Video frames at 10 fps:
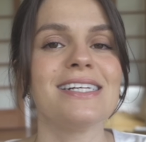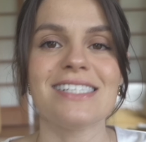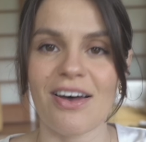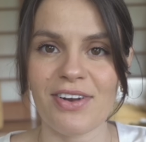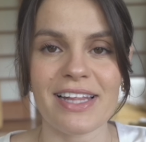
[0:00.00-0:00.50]

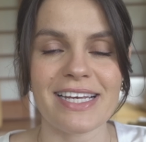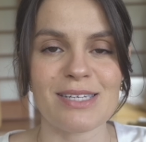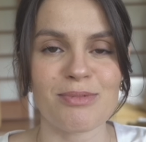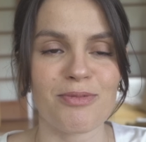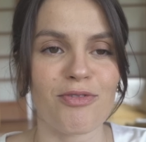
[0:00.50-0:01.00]
Definitely a
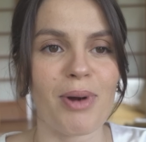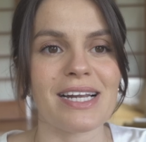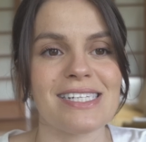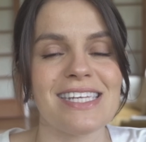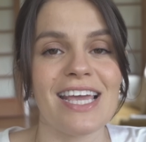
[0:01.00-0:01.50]
symptom of
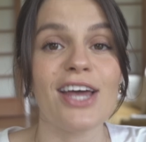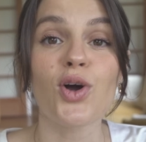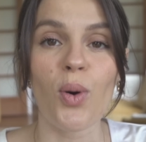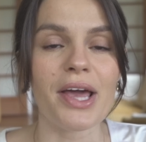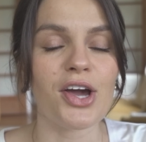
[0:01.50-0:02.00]
pregnancy and
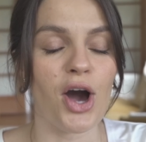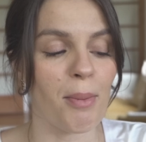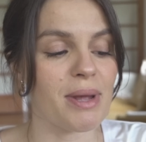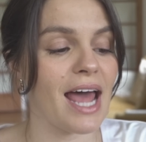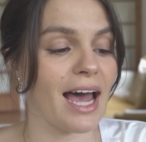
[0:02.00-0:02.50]
quite
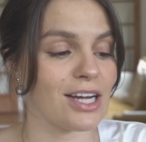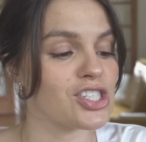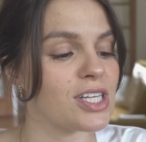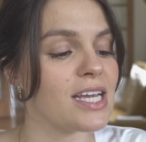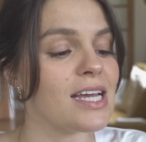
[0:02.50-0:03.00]
common
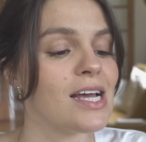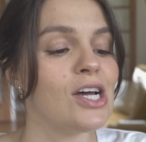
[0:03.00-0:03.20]
actually.